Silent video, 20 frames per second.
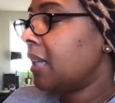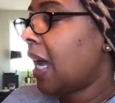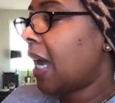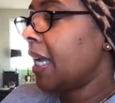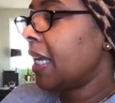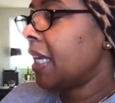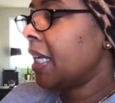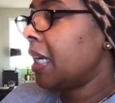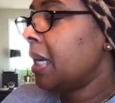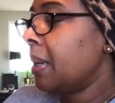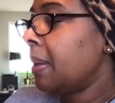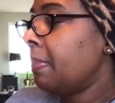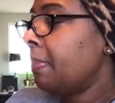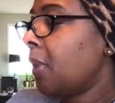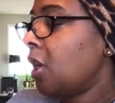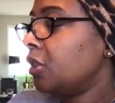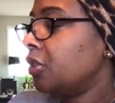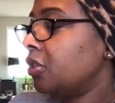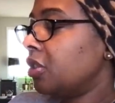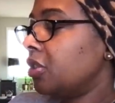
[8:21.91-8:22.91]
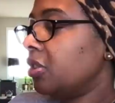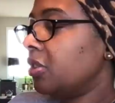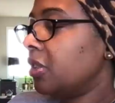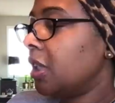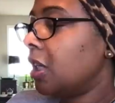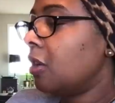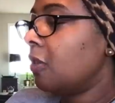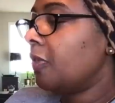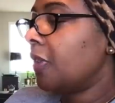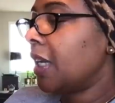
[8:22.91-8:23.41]
Diana immersed
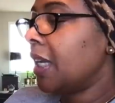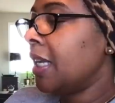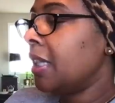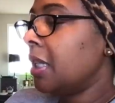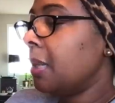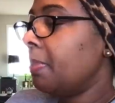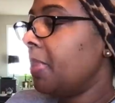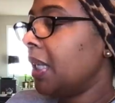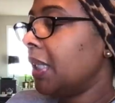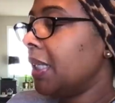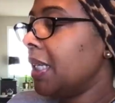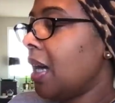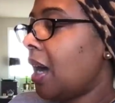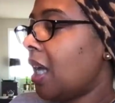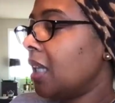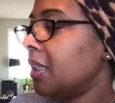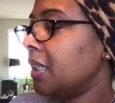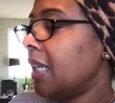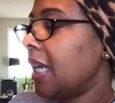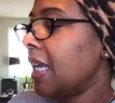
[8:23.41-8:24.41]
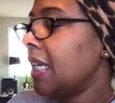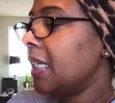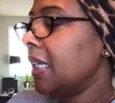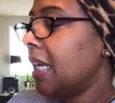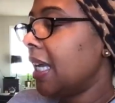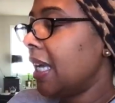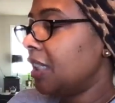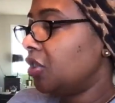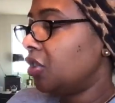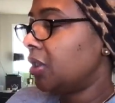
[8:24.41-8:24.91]
herself in the Billie Holiday
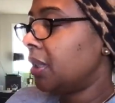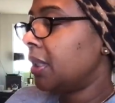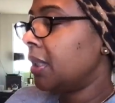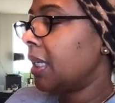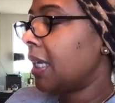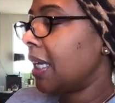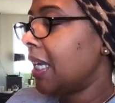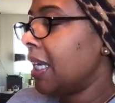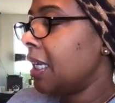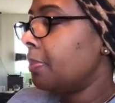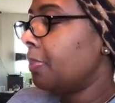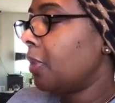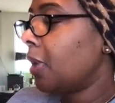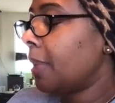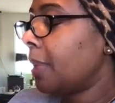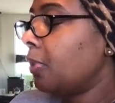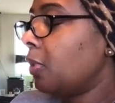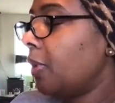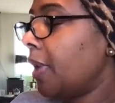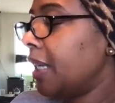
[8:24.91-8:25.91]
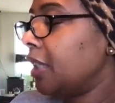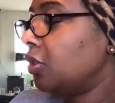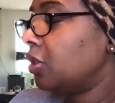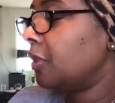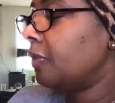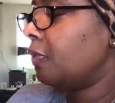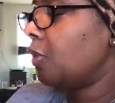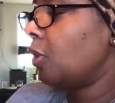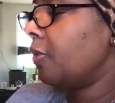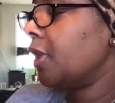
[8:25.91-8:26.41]
legend in
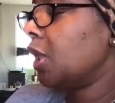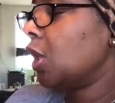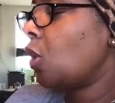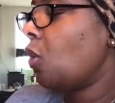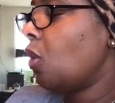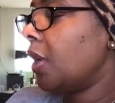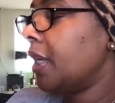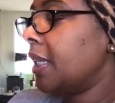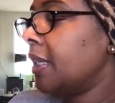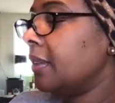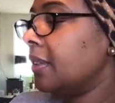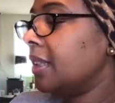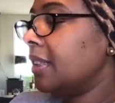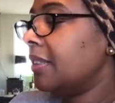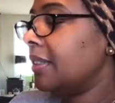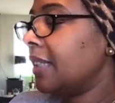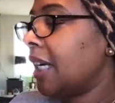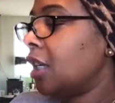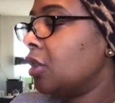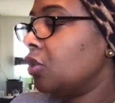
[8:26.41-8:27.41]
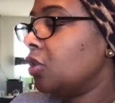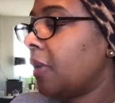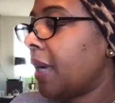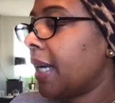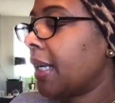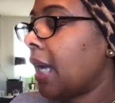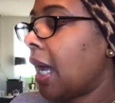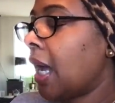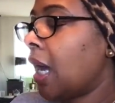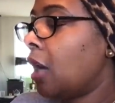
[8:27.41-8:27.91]
preparation for recording the
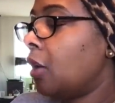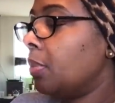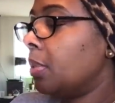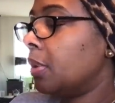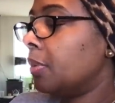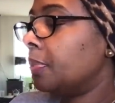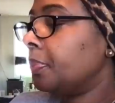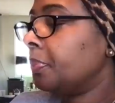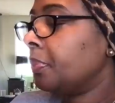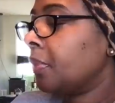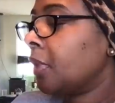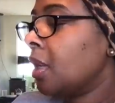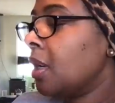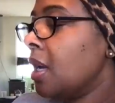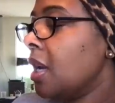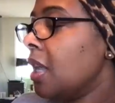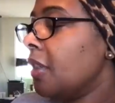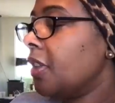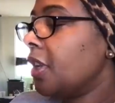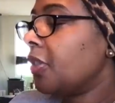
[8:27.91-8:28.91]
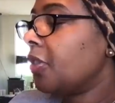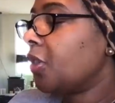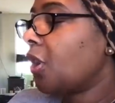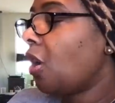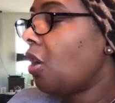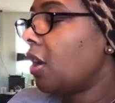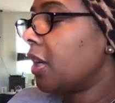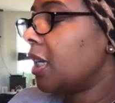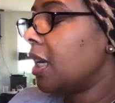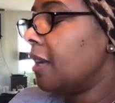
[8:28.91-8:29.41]
soundtrack album. The
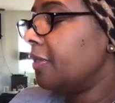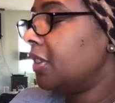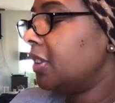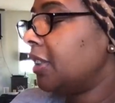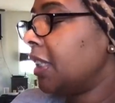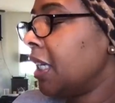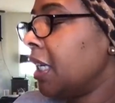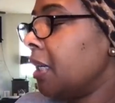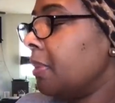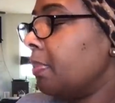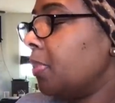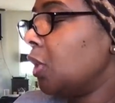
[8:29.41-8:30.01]
thought of singing